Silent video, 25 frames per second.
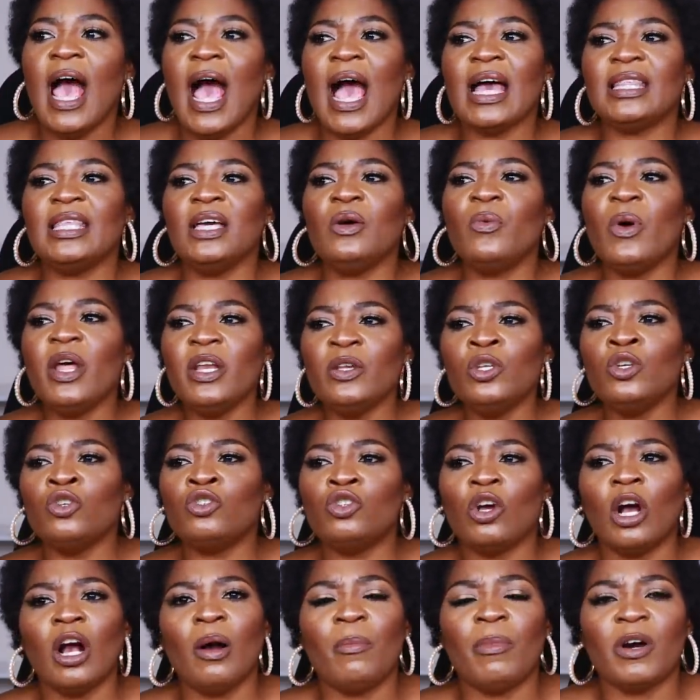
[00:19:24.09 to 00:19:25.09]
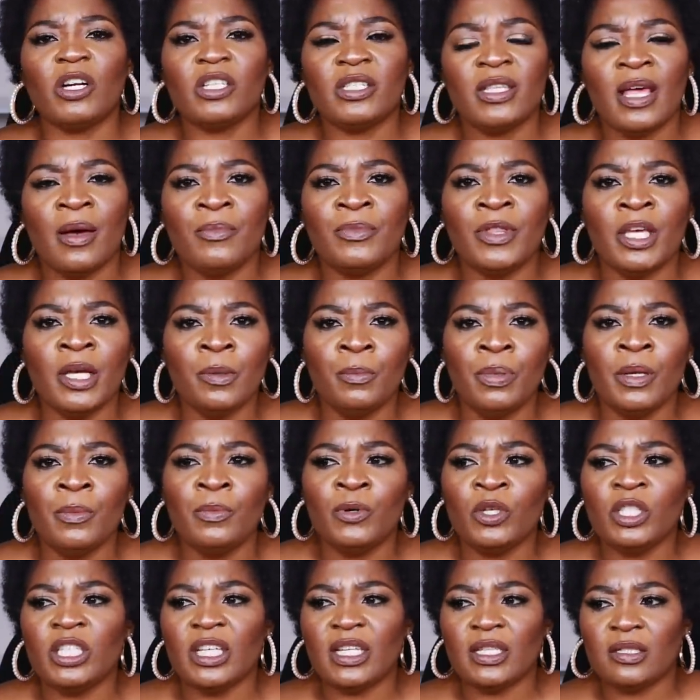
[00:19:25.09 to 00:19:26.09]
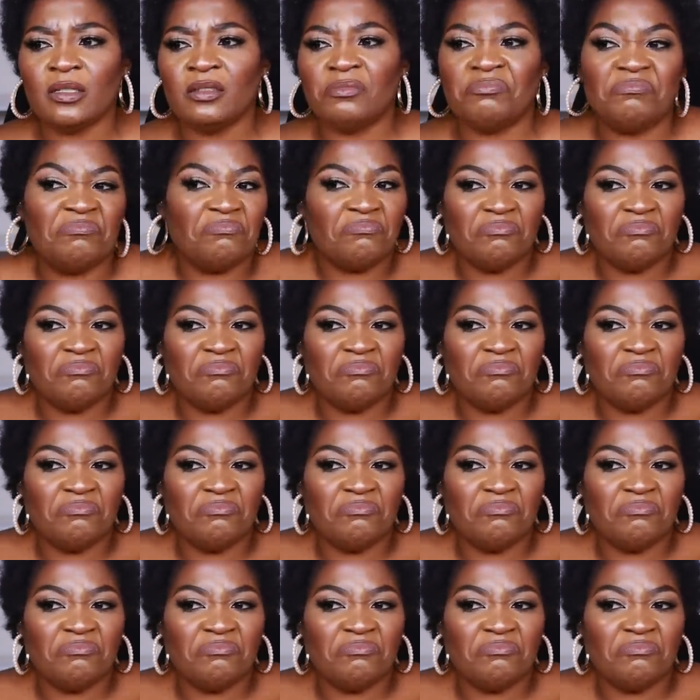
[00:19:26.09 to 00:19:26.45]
I think when you talk about something, people just